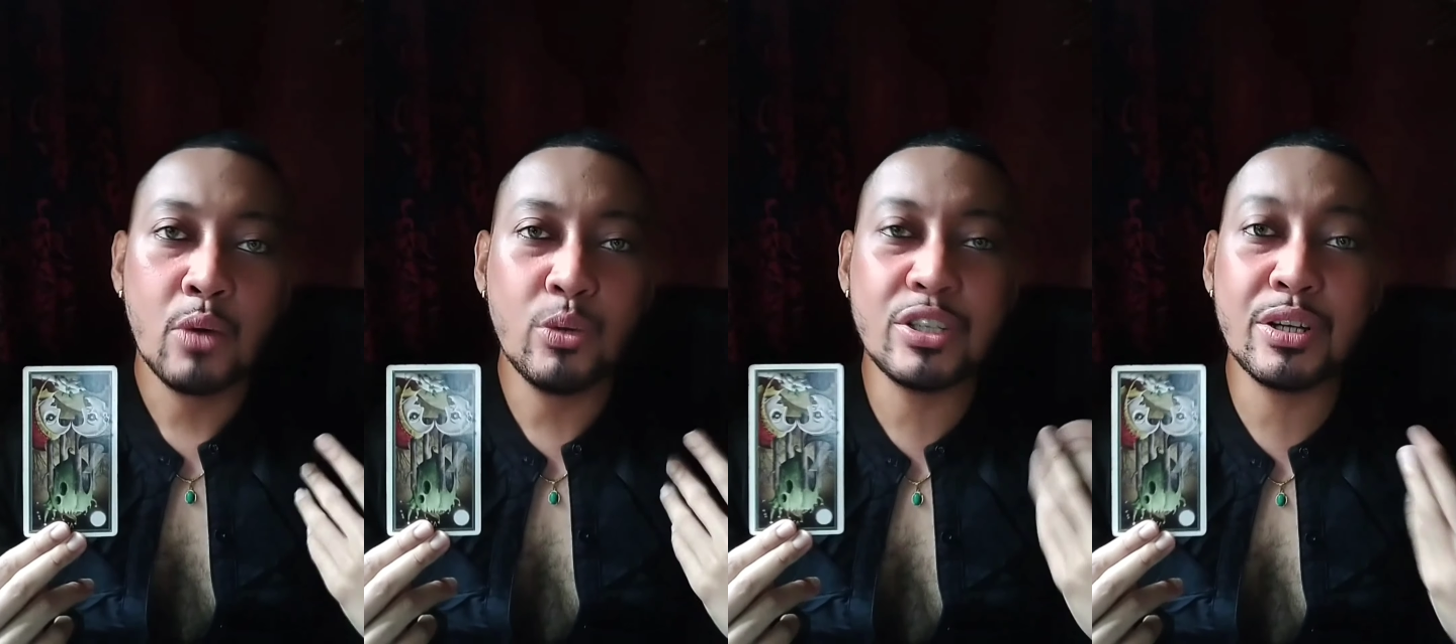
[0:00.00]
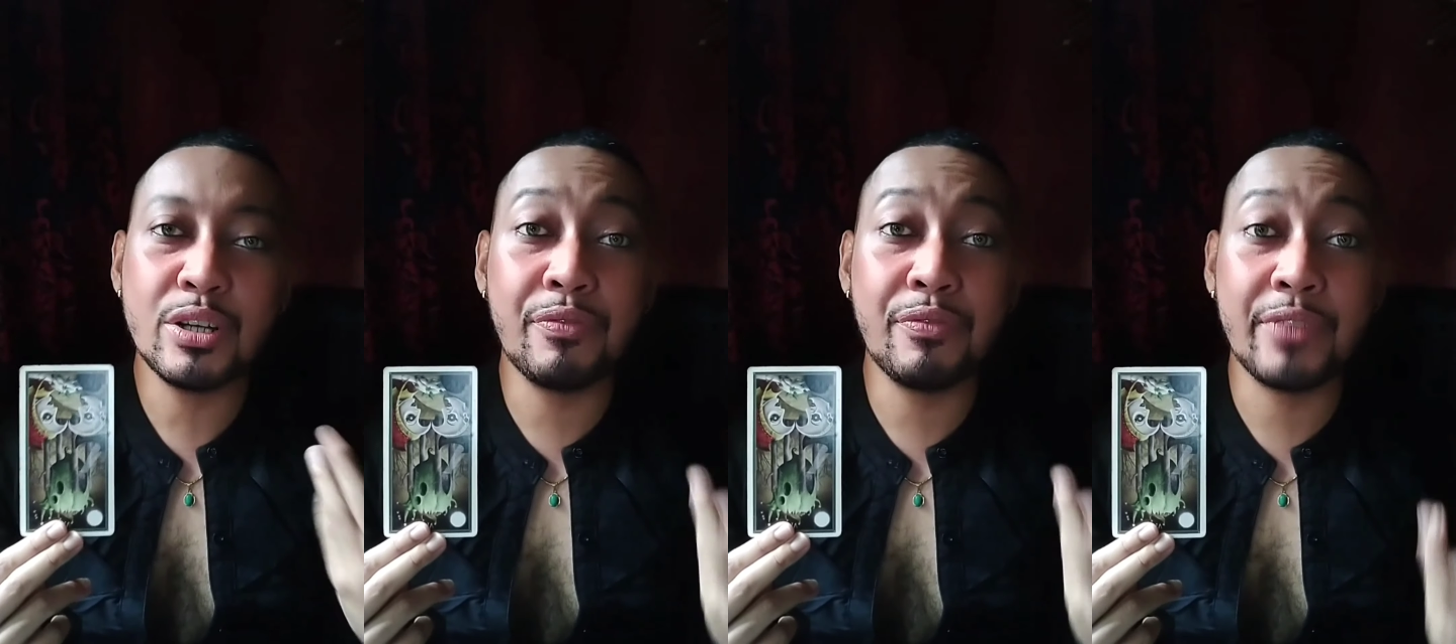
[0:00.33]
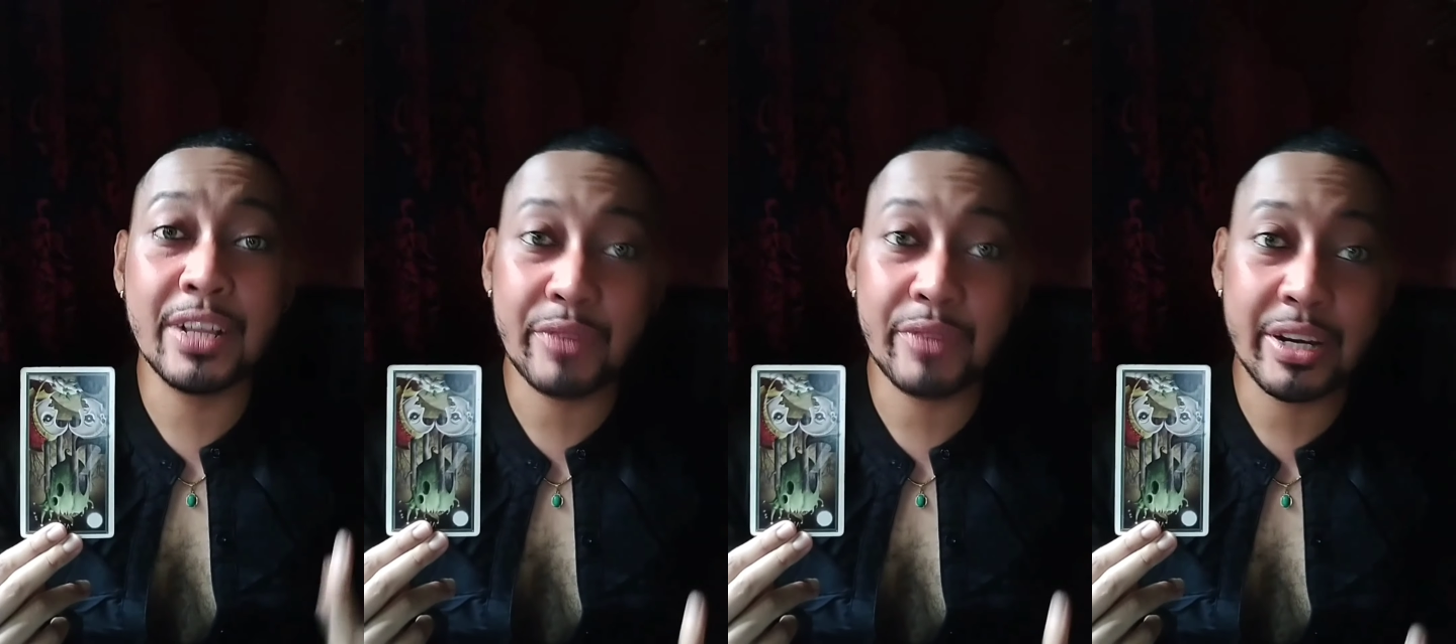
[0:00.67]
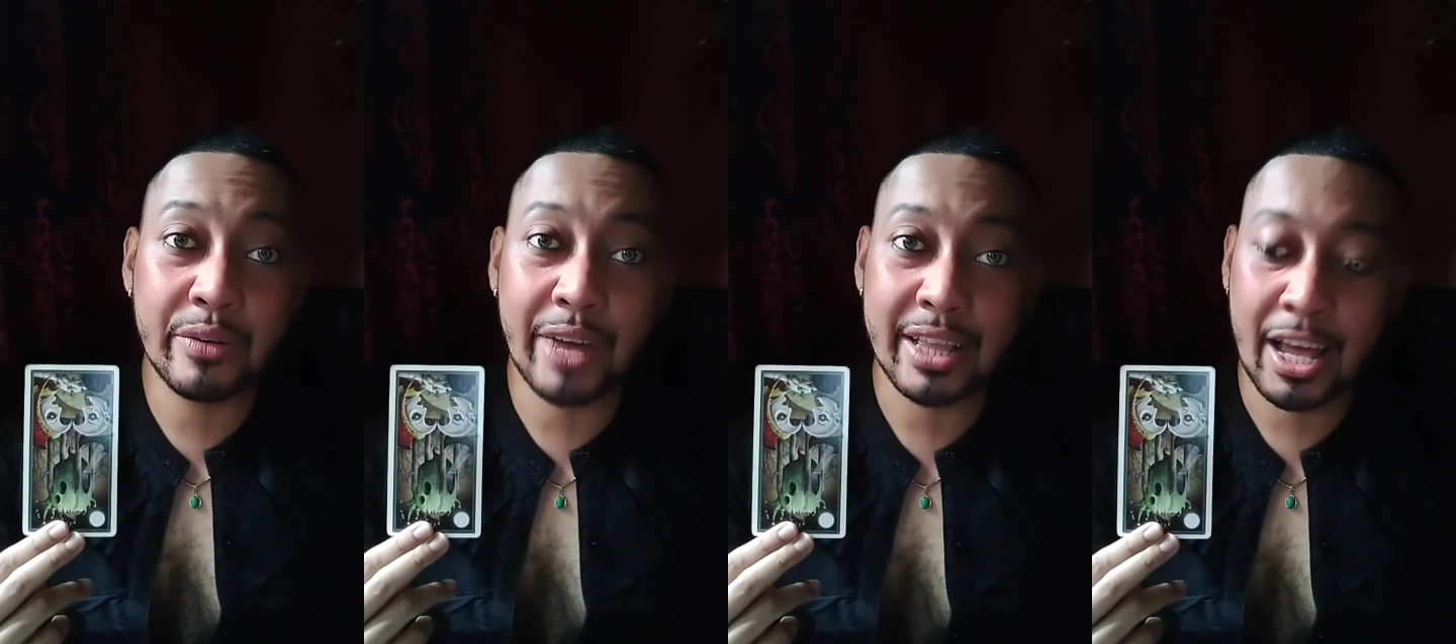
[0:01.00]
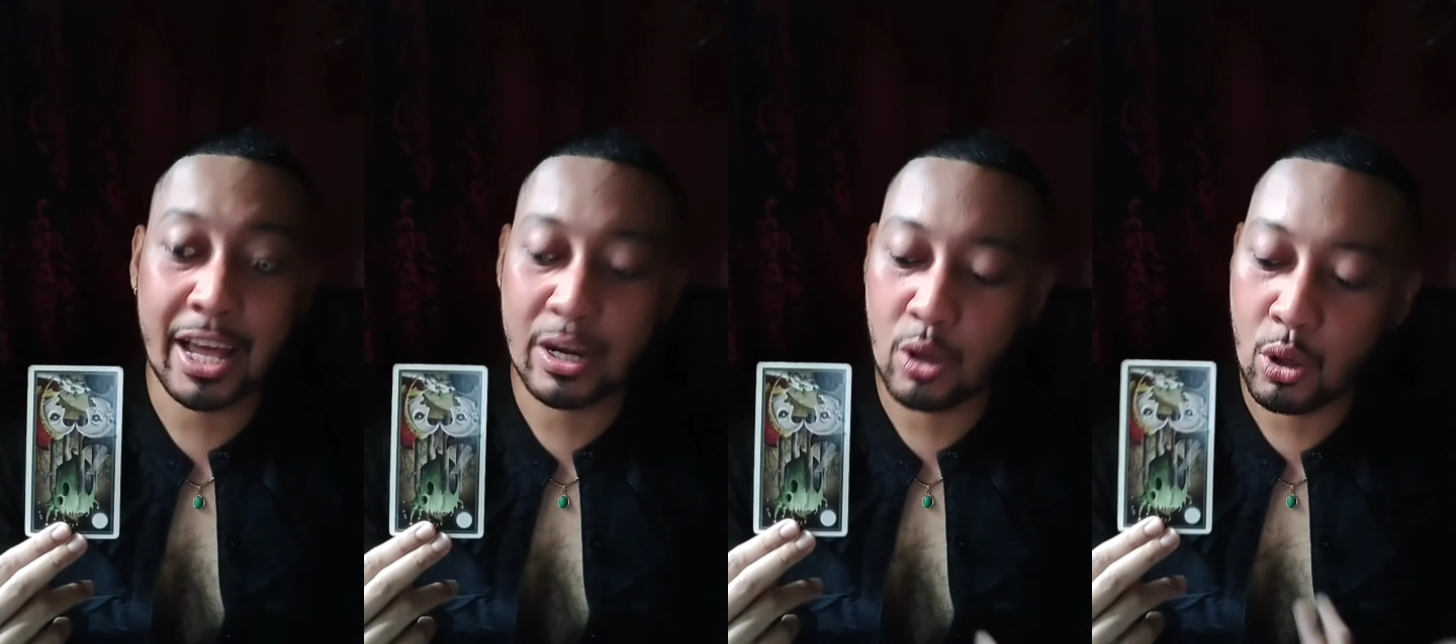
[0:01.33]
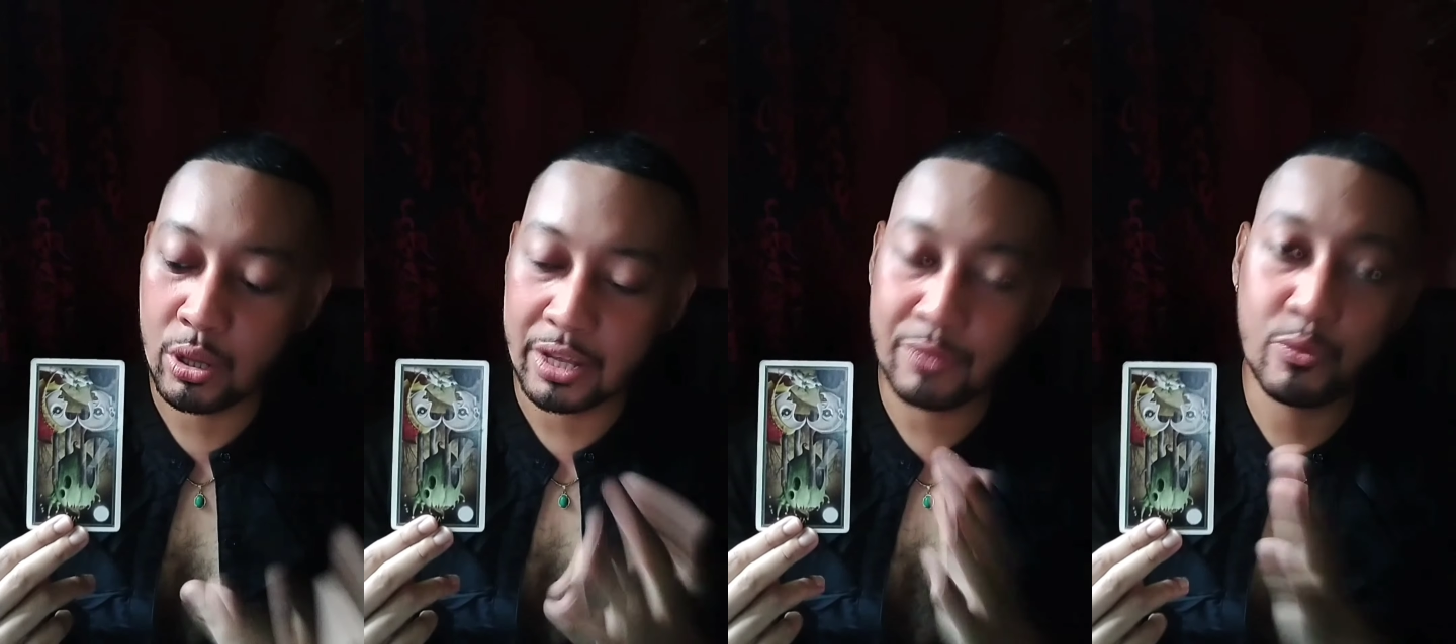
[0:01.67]
we shouldn't feel regret at
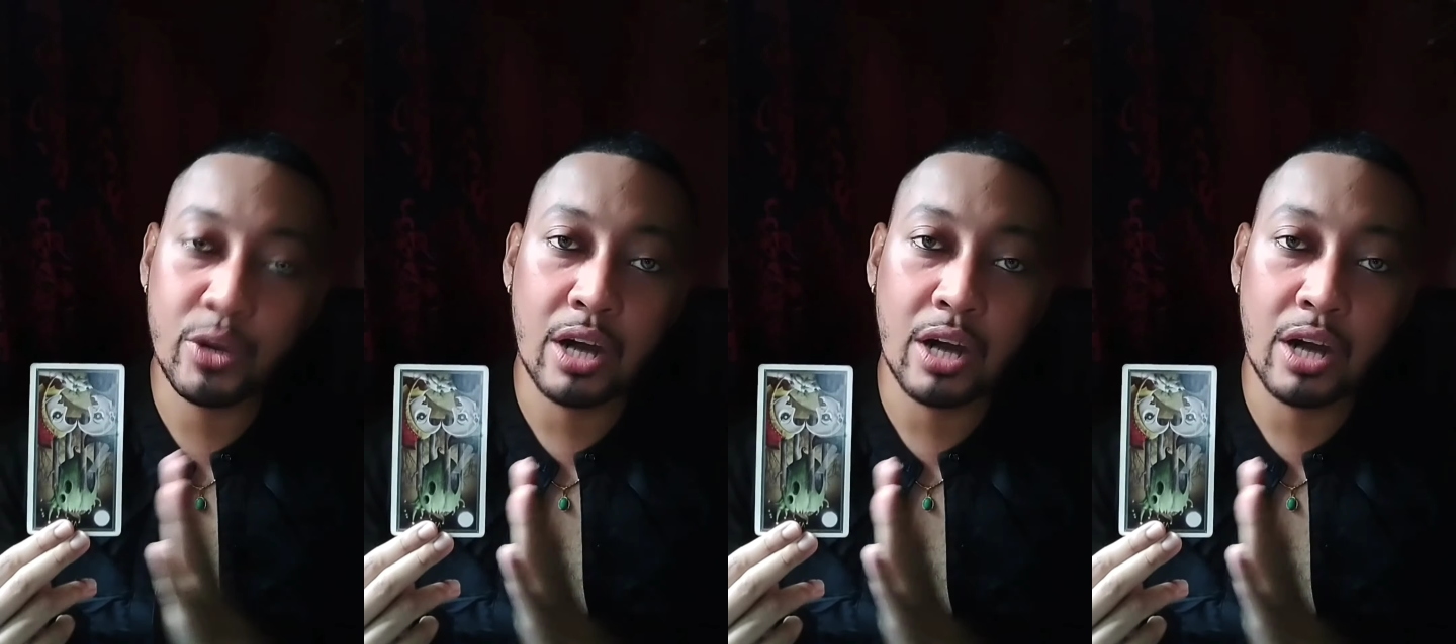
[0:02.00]
all if we